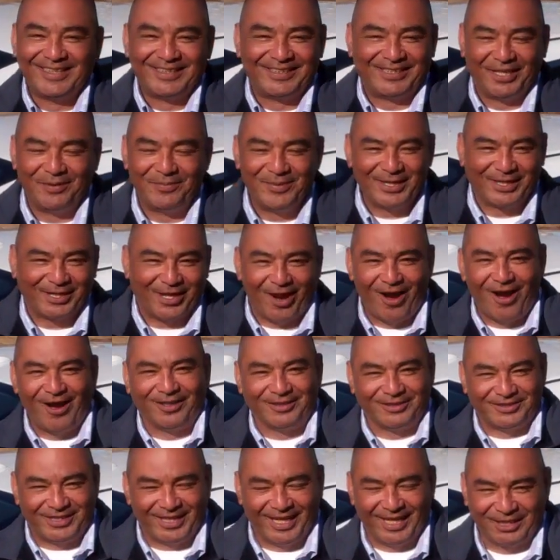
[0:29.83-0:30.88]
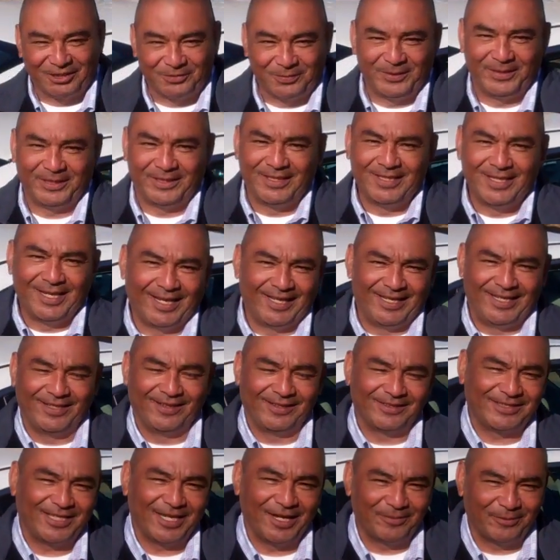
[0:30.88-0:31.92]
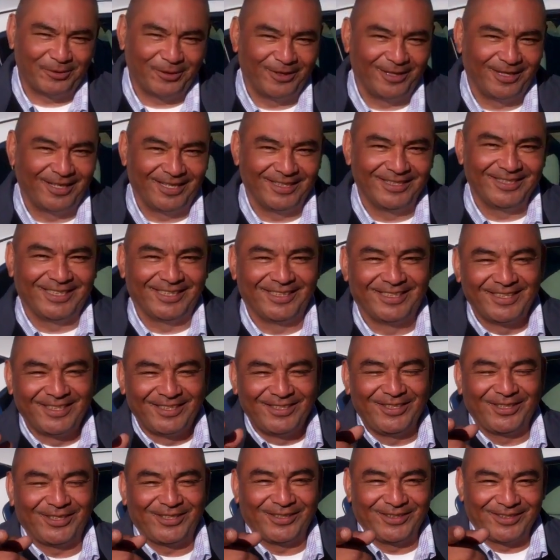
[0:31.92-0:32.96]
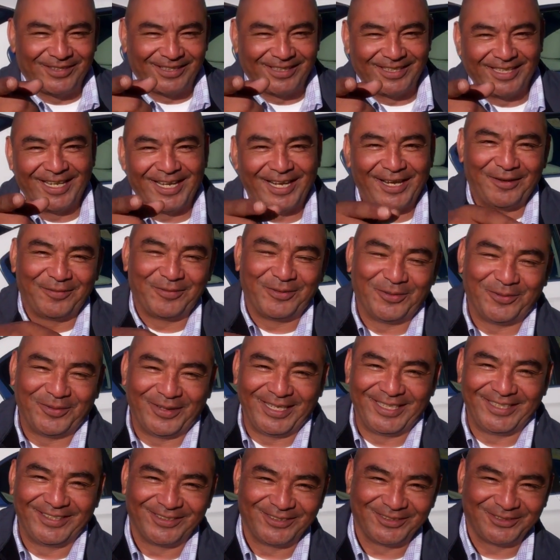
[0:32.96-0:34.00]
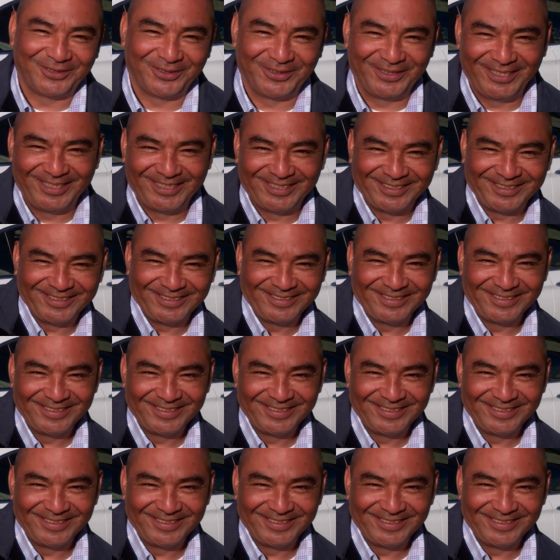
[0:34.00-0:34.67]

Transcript: Give me a call, text me, and here at Tameron Honda, you're going to love the way you're treated.